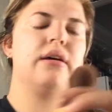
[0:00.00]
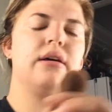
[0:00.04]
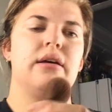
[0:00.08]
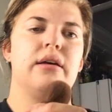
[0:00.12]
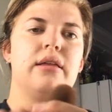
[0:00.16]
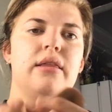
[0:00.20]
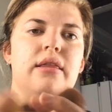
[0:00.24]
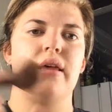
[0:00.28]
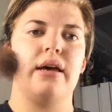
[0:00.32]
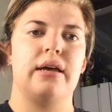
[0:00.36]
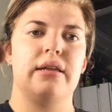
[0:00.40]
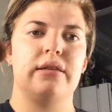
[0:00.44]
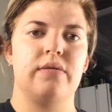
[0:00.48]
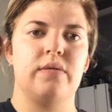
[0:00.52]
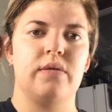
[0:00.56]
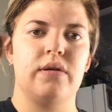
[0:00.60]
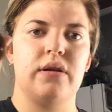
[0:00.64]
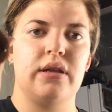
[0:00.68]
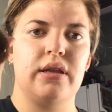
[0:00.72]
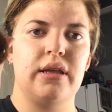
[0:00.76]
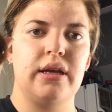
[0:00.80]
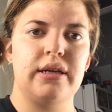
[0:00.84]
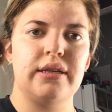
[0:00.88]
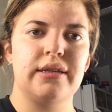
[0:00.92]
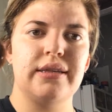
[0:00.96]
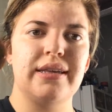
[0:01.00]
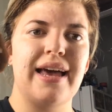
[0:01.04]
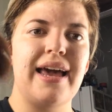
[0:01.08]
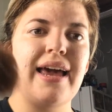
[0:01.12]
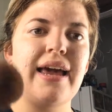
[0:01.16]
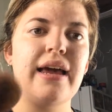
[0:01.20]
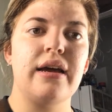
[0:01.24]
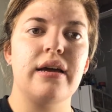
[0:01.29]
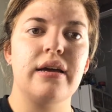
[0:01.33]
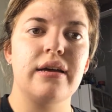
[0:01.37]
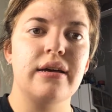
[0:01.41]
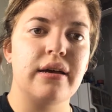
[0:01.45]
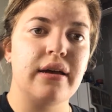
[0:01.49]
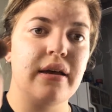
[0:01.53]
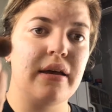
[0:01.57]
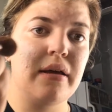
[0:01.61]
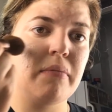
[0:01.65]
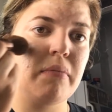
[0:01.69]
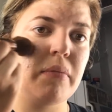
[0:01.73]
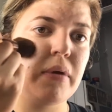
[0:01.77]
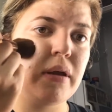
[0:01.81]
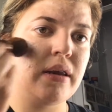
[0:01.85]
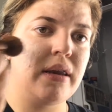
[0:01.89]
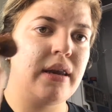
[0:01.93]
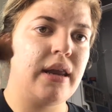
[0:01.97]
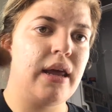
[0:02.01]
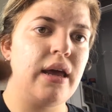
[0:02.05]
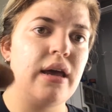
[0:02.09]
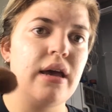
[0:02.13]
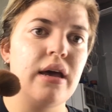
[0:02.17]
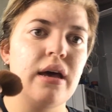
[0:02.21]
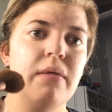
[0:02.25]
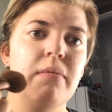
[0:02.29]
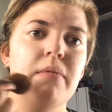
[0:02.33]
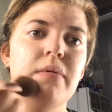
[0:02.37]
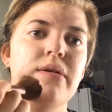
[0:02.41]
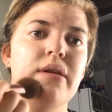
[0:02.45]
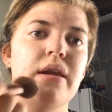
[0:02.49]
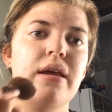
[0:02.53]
And that's what it looks like. I'm going to dab,